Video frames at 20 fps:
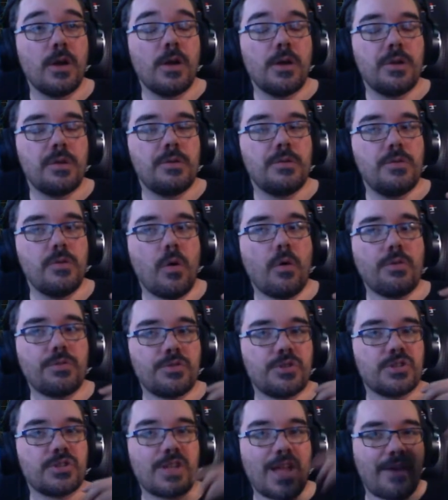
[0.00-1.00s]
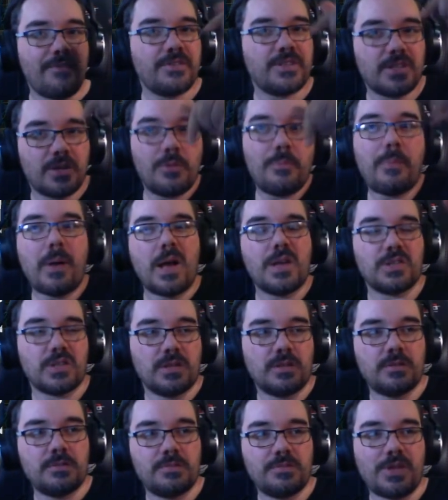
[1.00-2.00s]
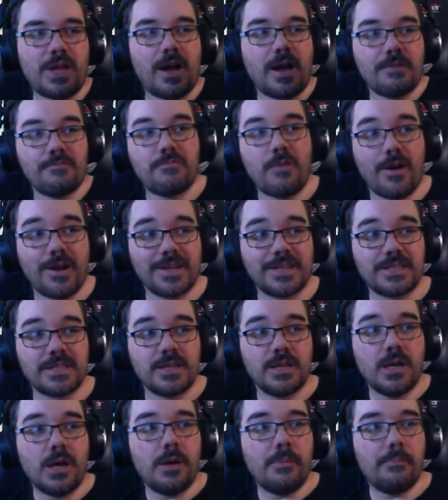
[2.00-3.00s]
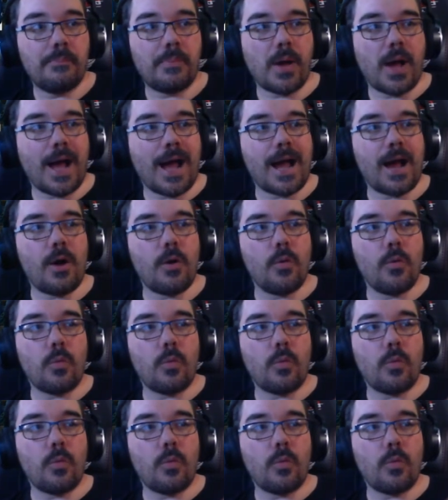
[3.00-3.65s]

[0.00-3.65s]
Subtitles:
not just every single puzzle that I write, but how,